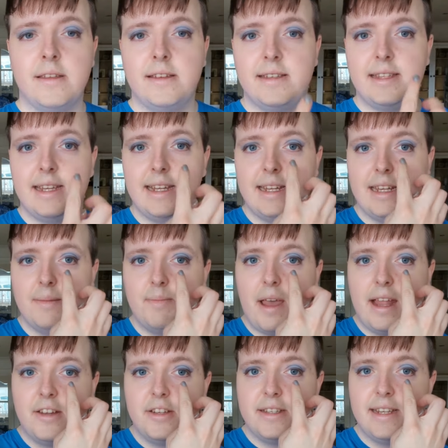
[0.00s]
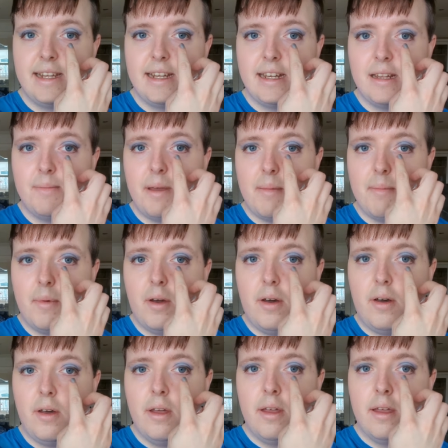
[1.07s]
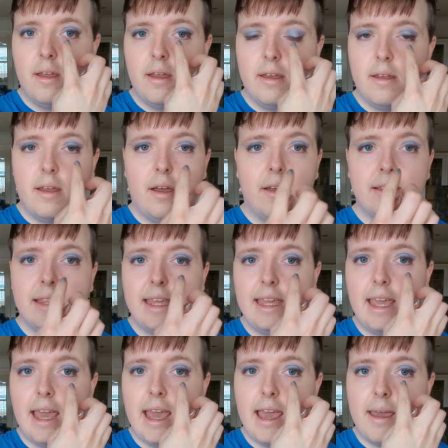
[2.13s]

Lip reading: I just needed a bit more on the